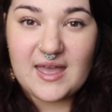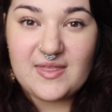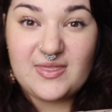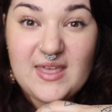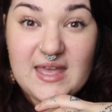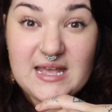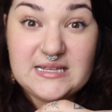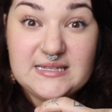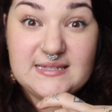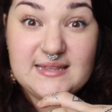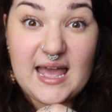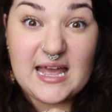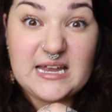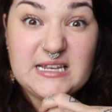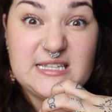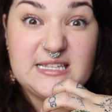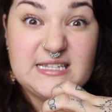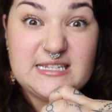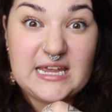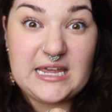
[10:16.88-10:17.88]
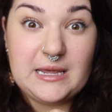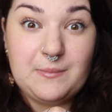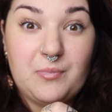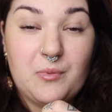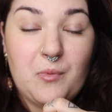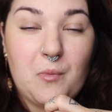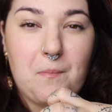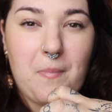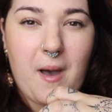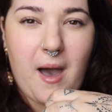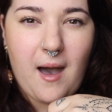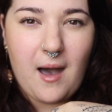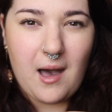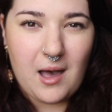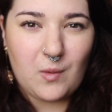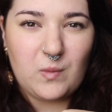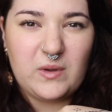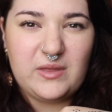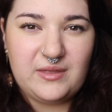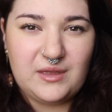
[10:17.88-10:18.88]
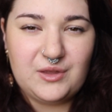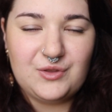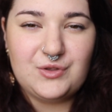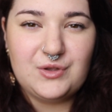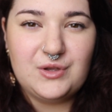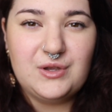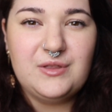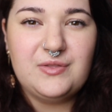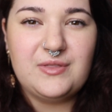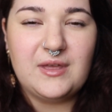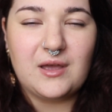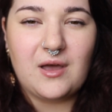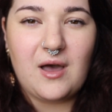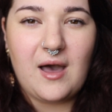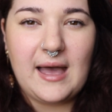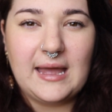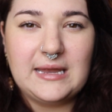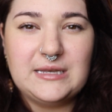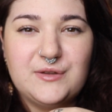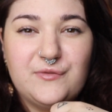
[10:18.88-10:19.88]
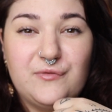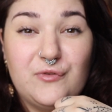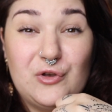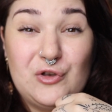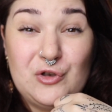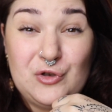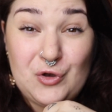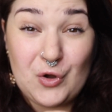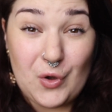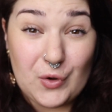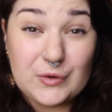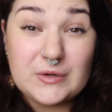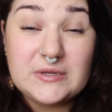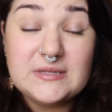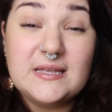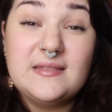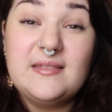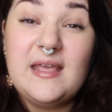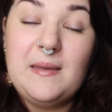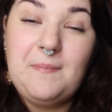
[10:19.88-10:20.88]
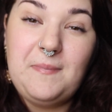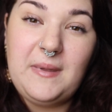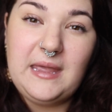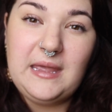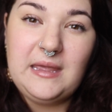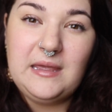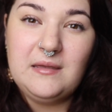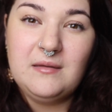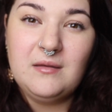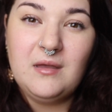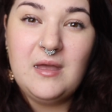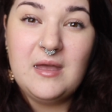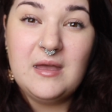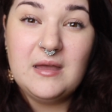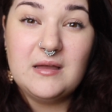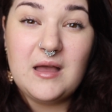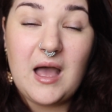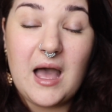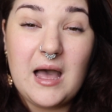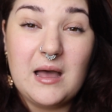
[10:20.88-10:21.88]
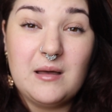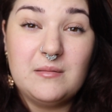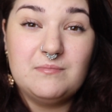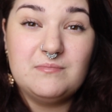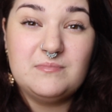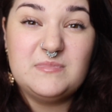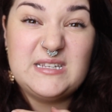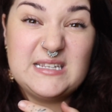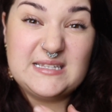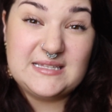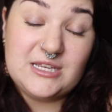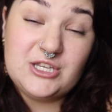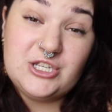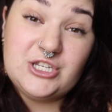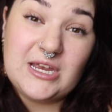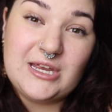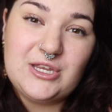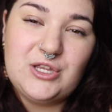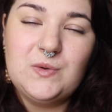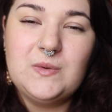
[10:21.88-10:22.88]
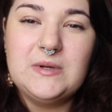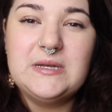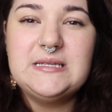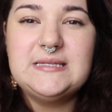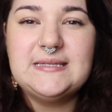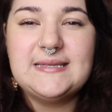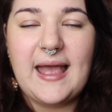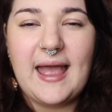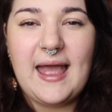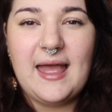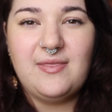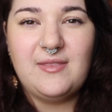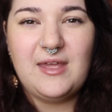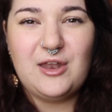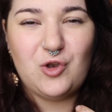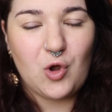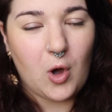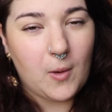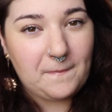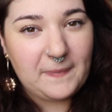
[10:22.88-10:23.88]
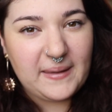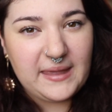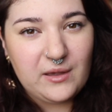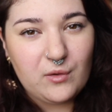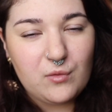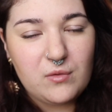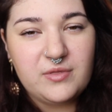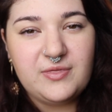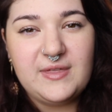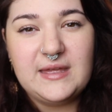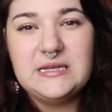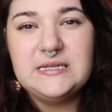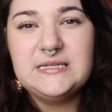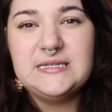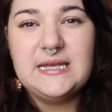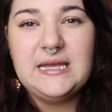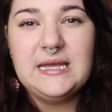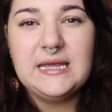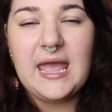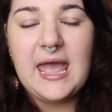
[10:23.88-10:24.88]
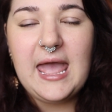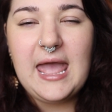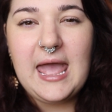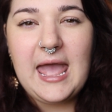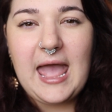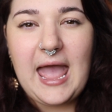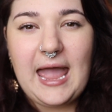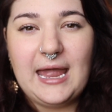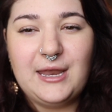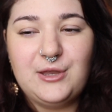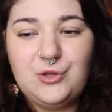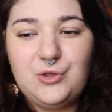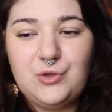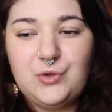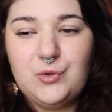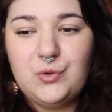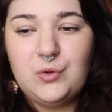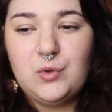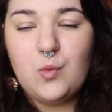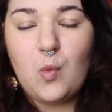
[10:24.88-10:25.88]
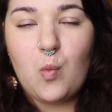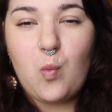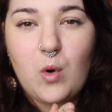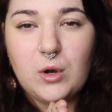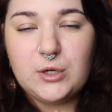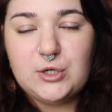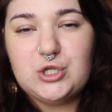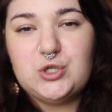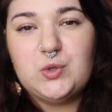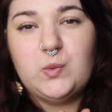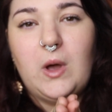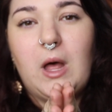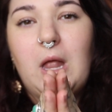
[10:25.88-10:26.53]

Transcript: there's that deep part within you that kind of knows that they're being disingenuous and they're not being authentic, and you want to